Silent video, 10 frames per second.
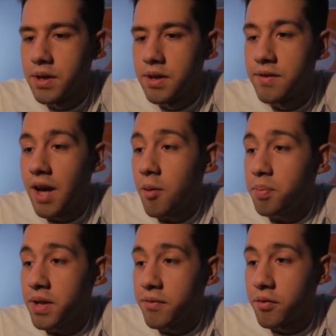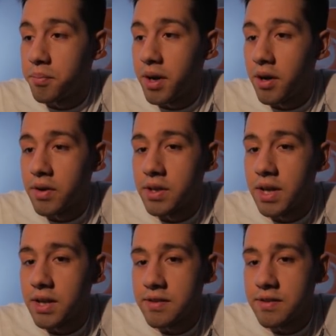He's now played for Baron.
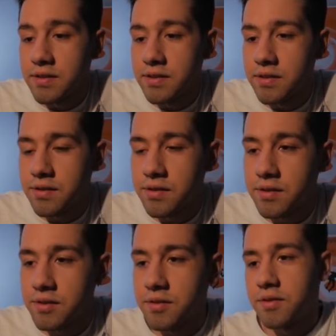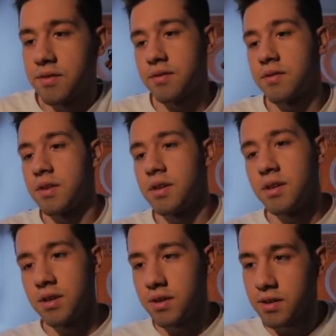That's
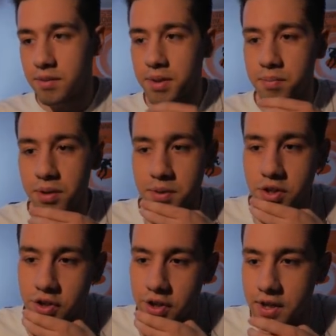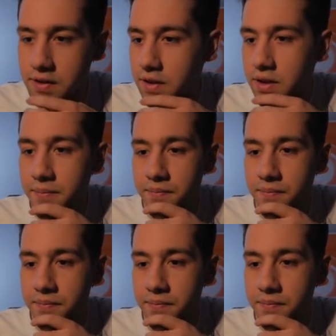it's a bit premature, I'd say.